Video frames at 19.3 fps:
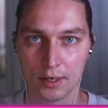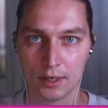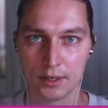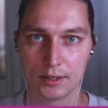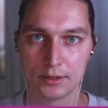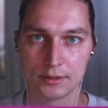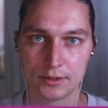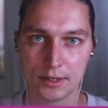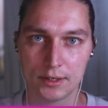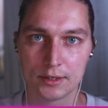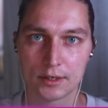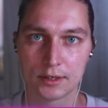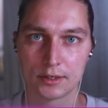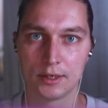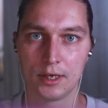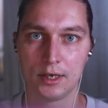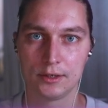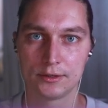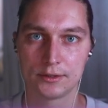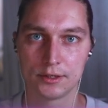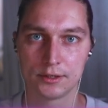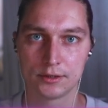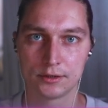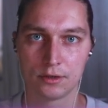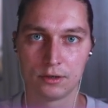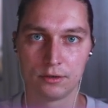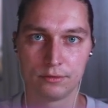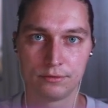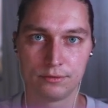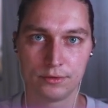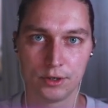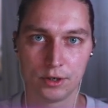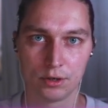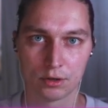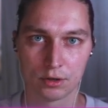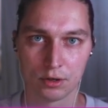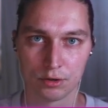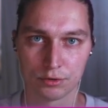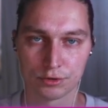static analysis of
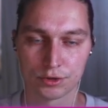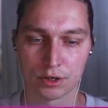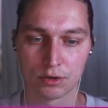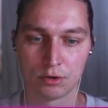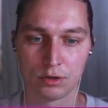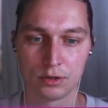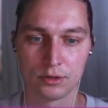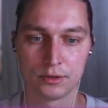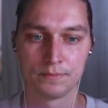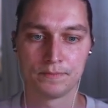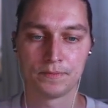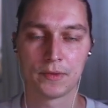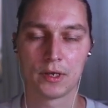your Clojure code.